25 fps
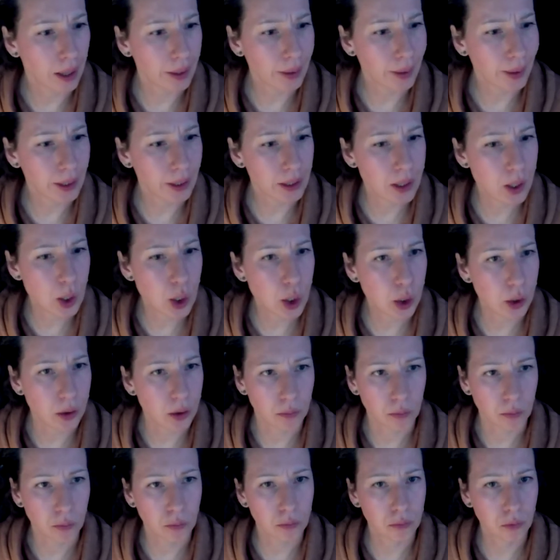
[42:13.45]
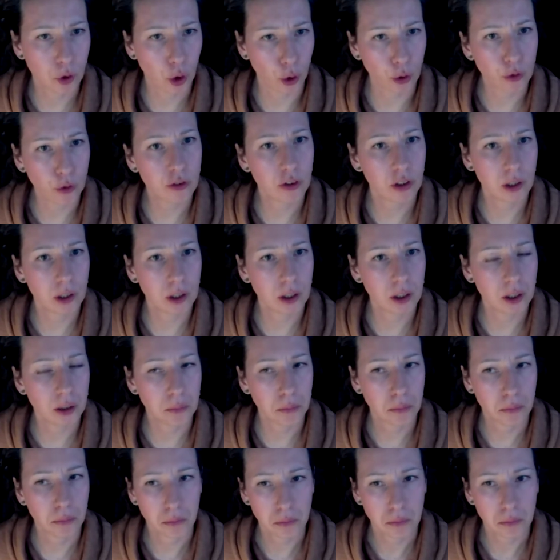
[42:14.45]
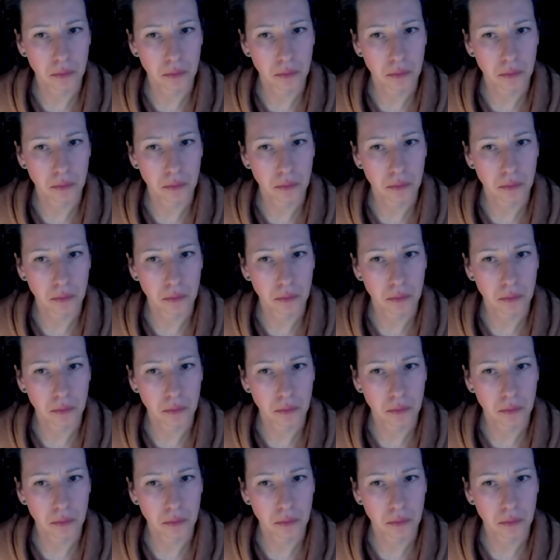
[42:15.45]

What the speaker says: I think it's totally